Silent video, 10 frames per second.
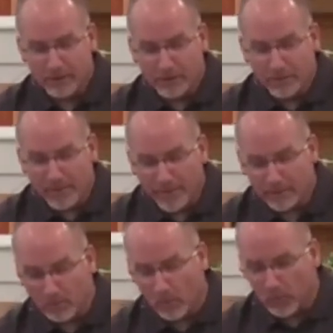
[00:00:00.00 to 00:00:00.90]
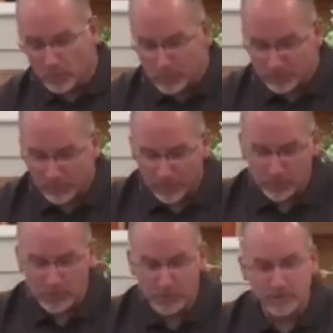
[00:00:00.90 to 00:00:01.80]
to make the world's
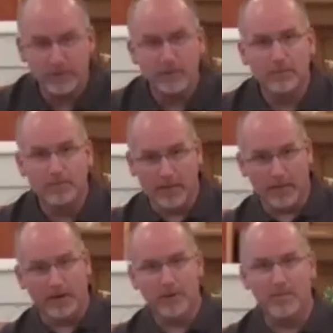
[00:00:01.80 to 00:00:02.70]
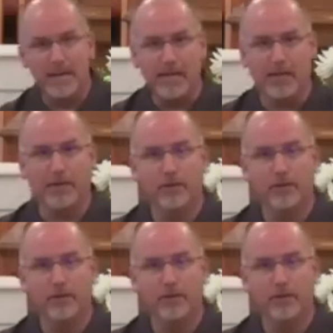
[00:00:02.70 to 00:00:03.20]
first bionic man.